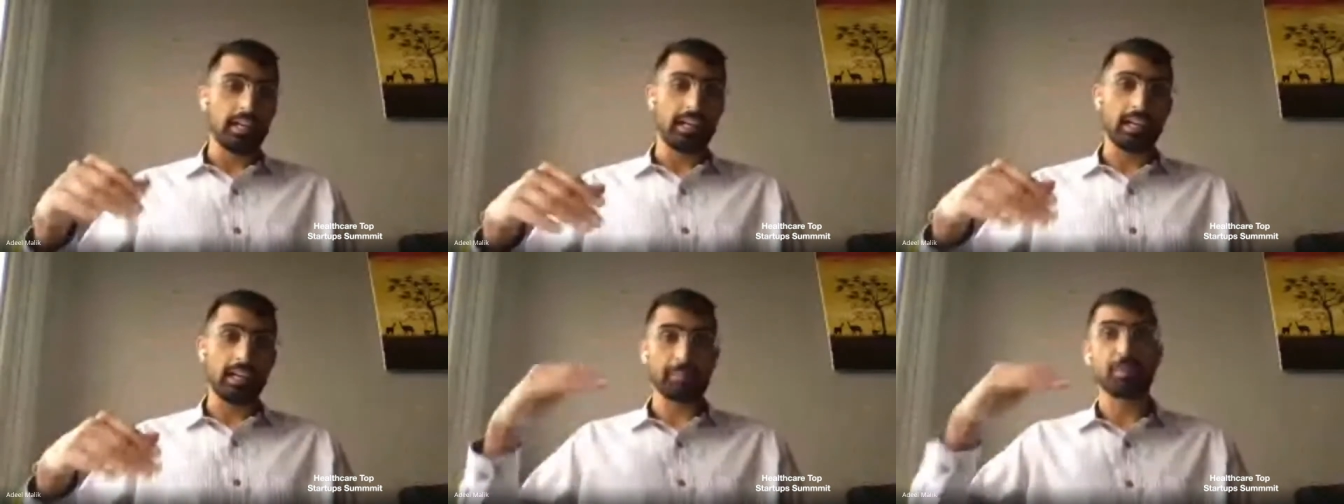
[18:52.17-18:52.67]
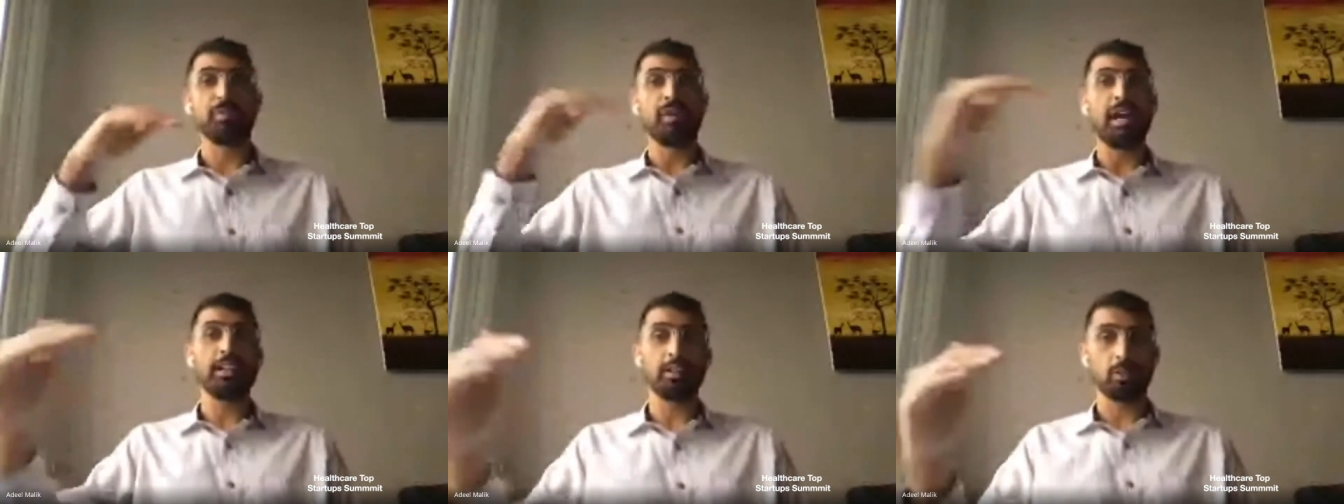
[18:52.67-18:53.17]
And like
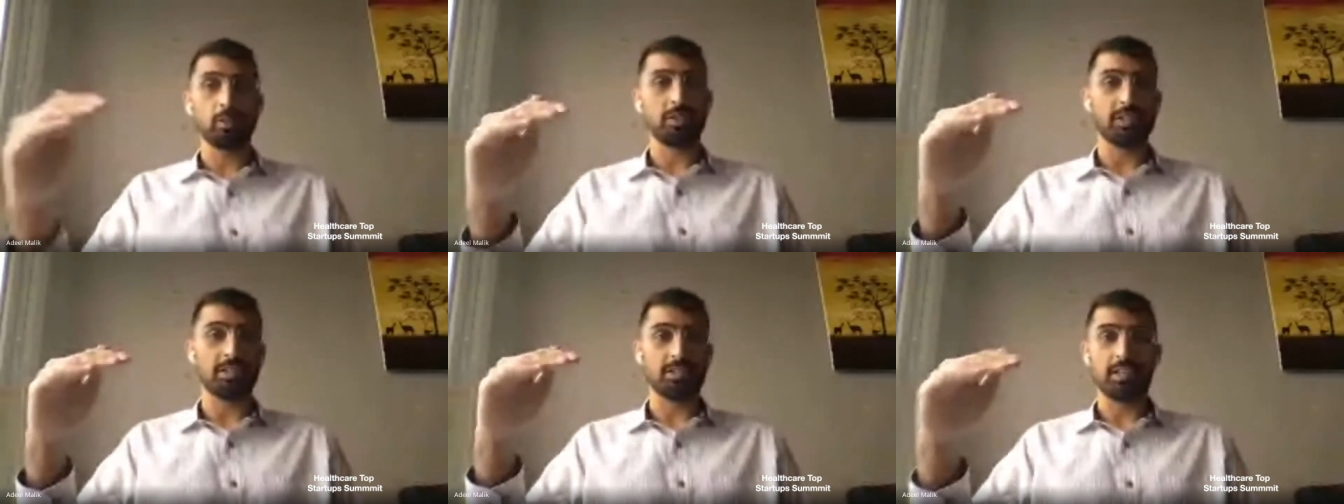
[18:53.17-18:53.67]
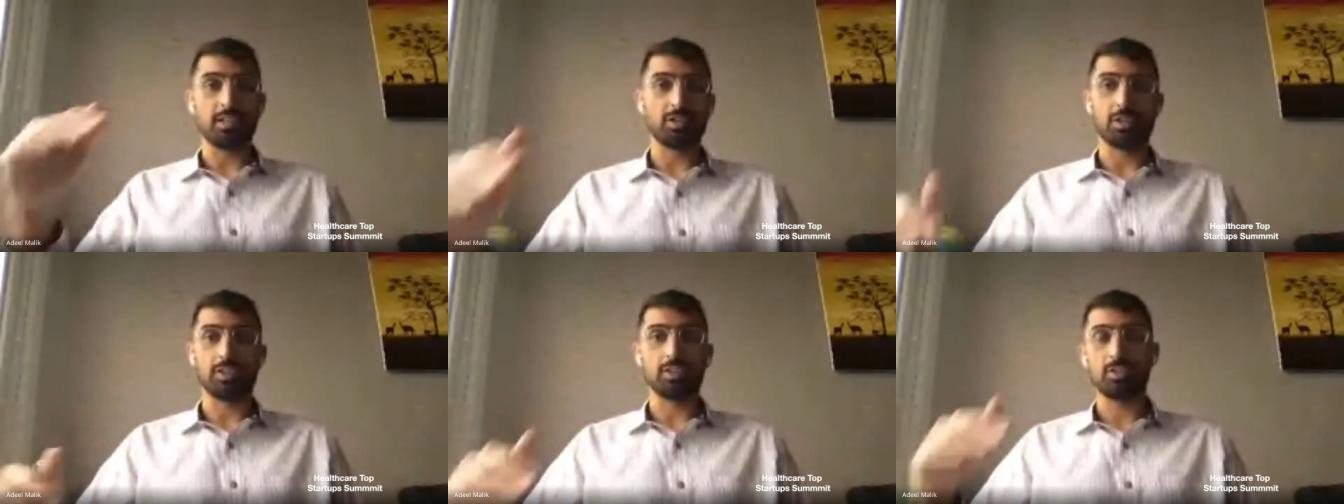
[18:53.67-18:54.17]
provider
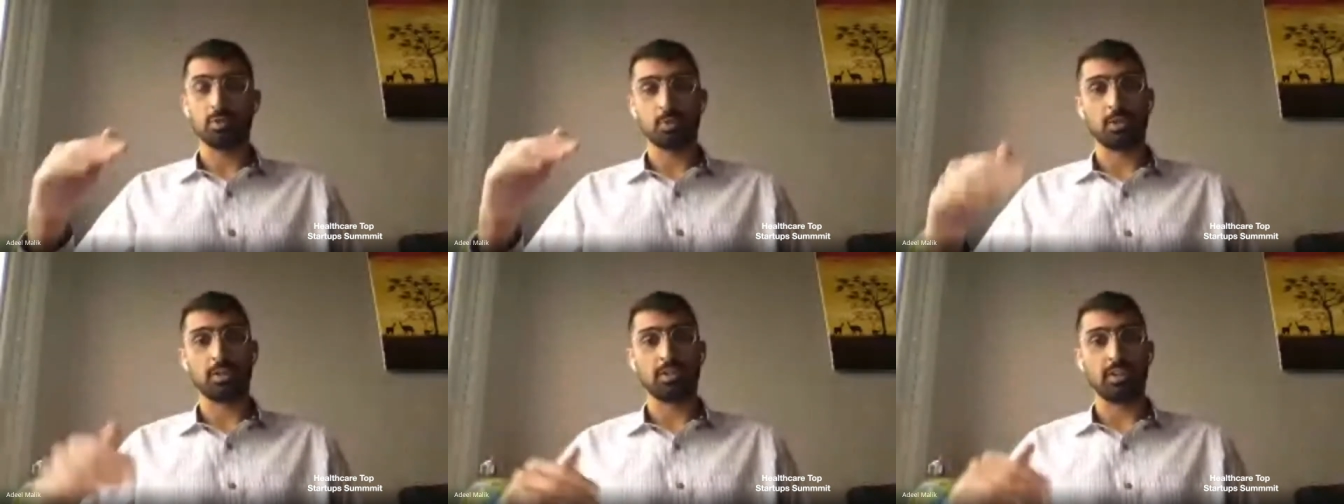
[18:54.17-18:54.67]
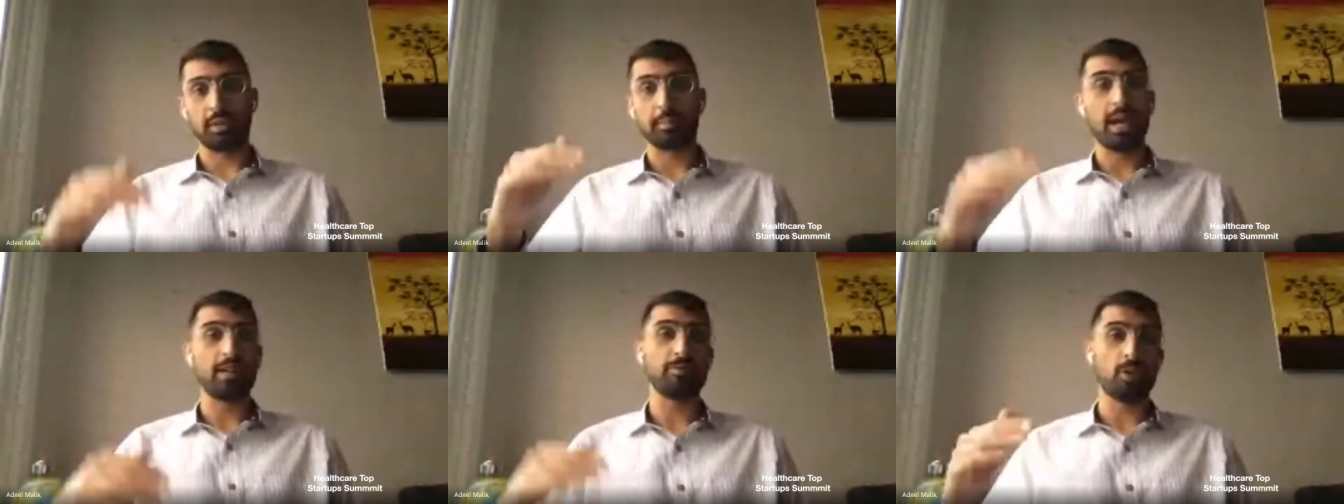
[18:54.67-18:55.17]
organizations were like
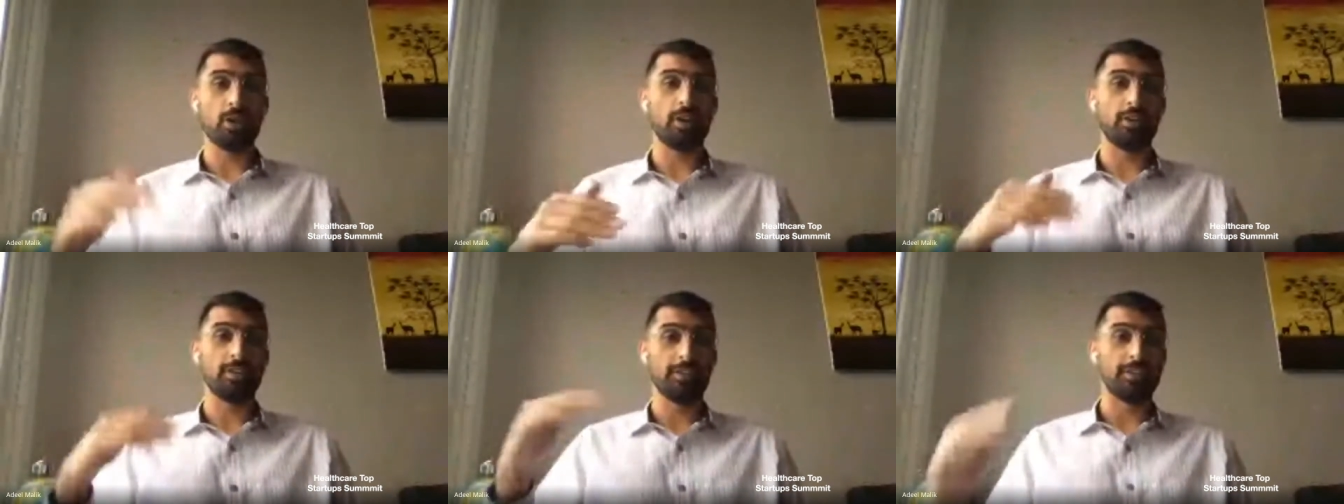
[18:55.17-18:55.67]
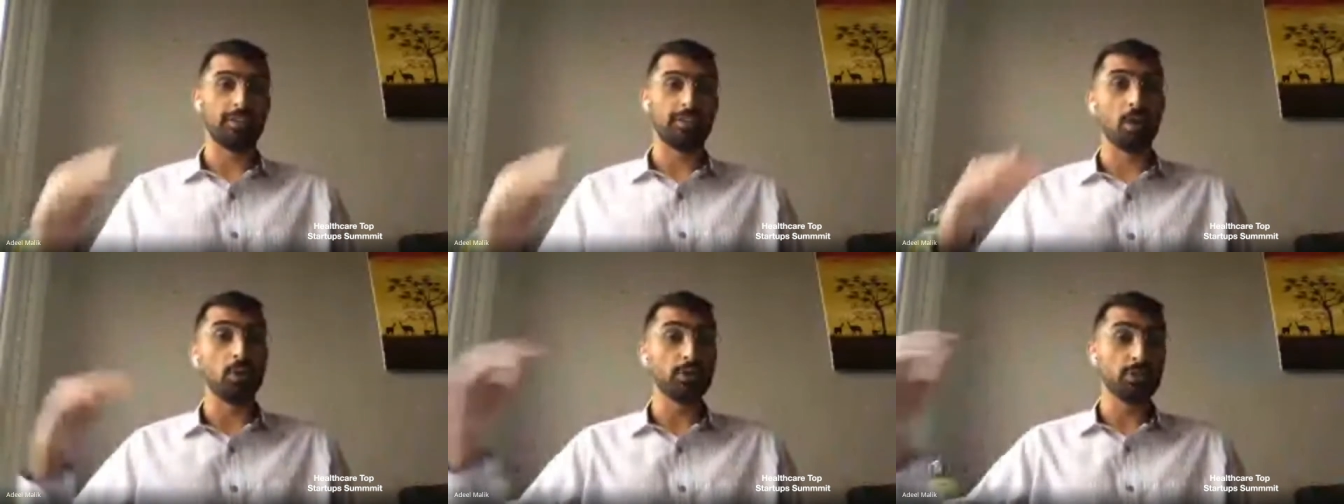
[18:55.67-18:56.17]
by far the
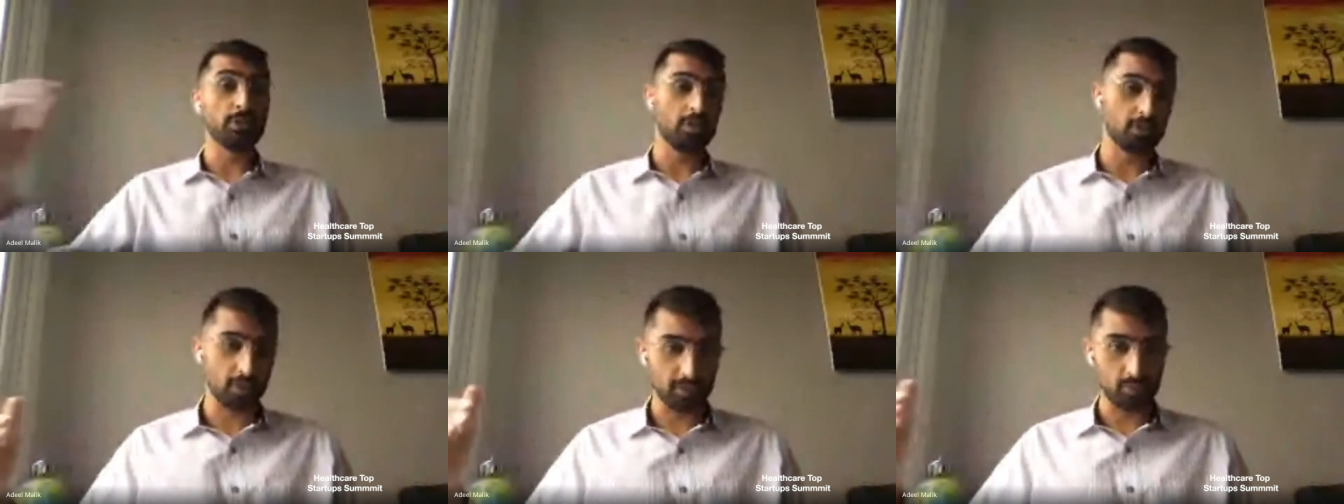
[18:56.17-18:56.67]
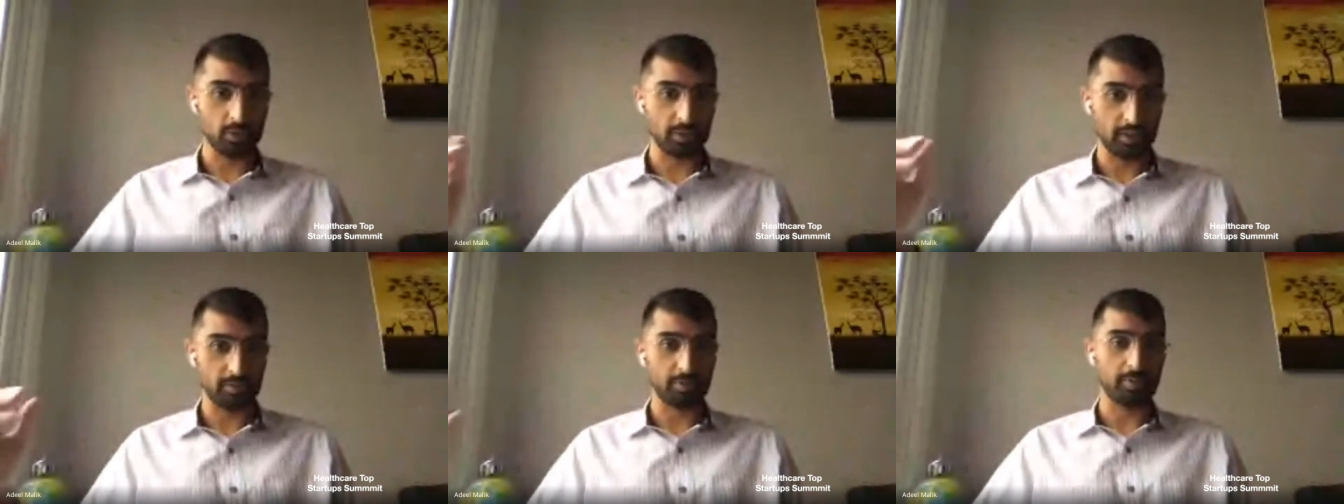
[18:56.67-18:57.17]
most
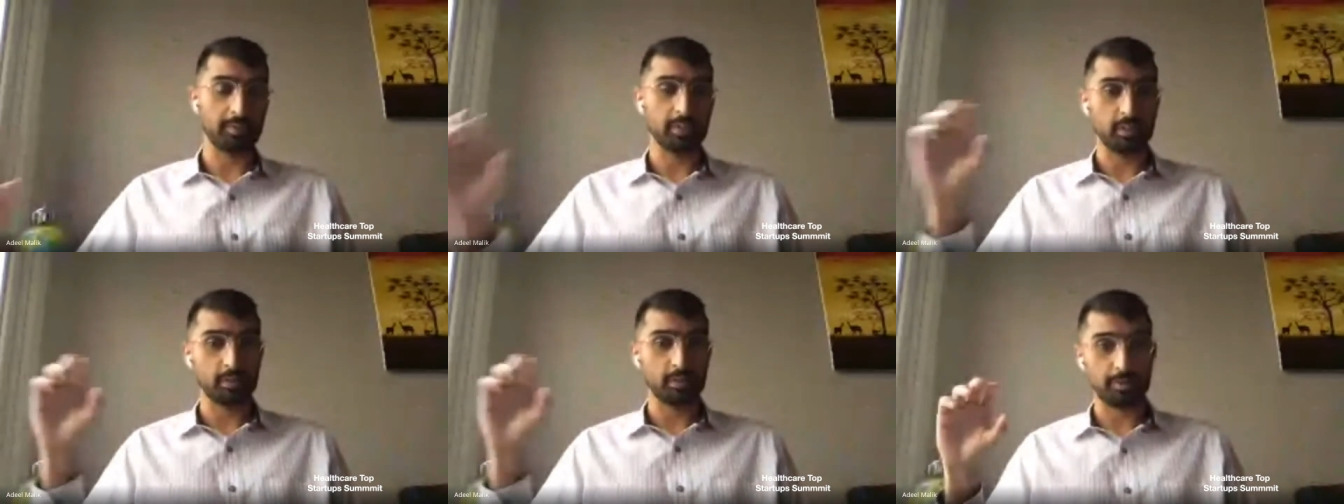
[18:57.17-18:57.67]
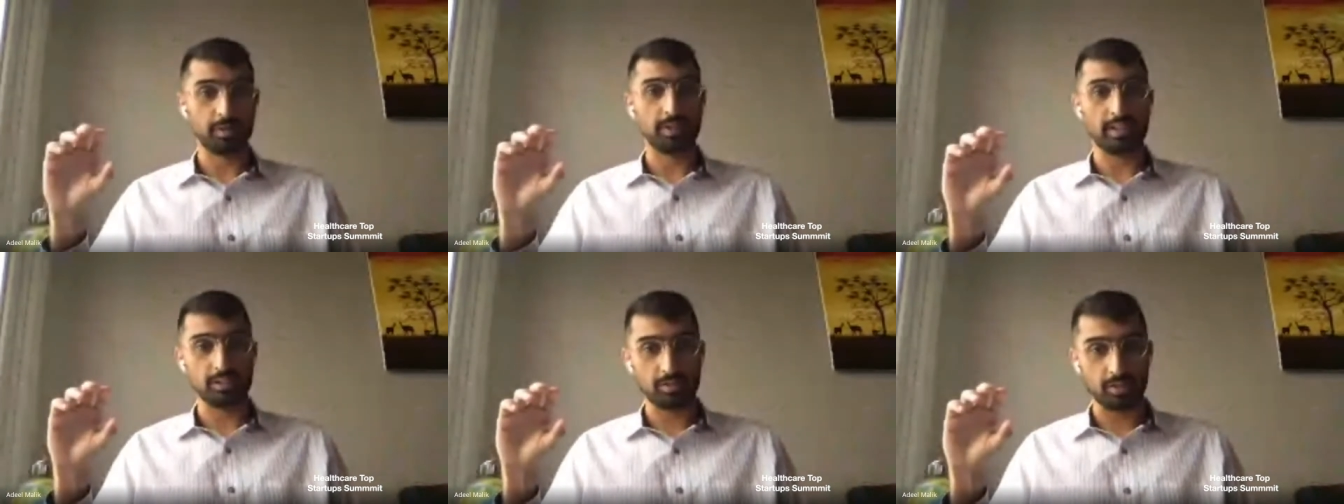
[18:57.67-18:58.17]
trustworthy from the
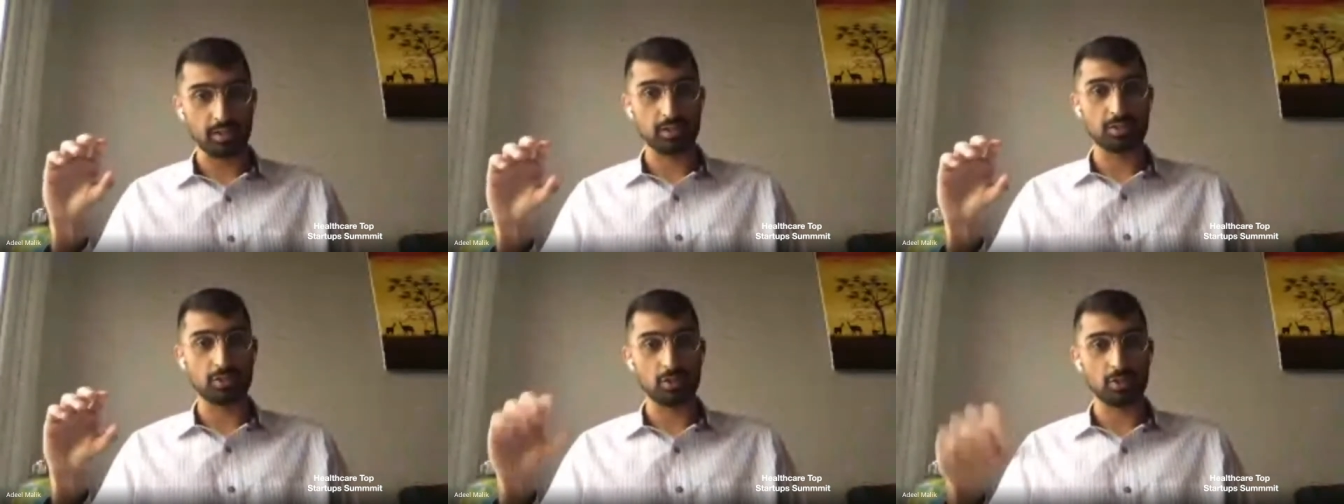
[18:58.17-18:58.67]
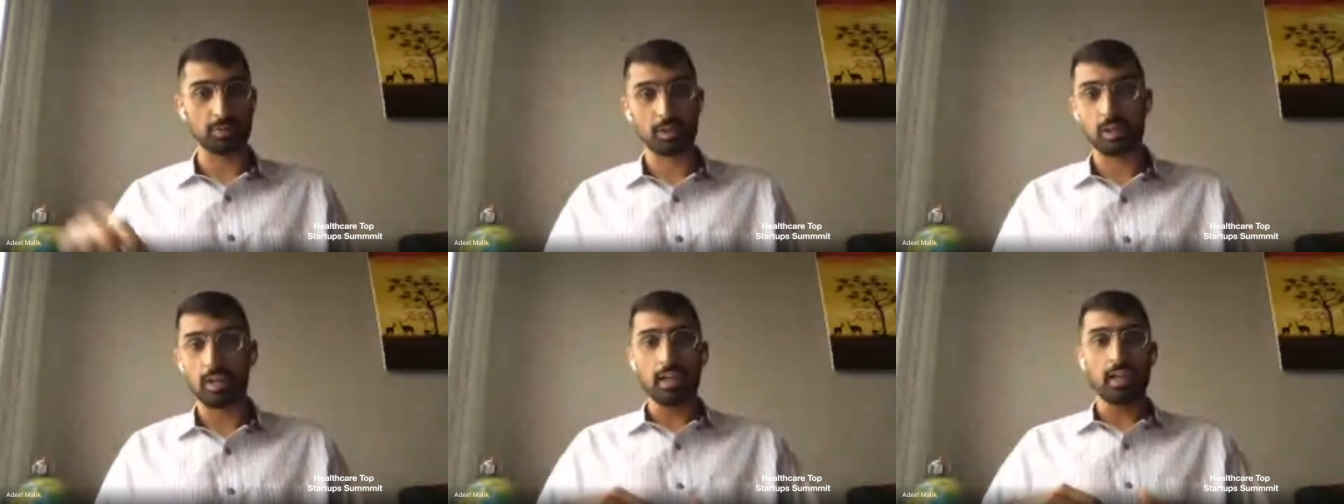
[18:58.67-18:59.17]
lens of the consumer.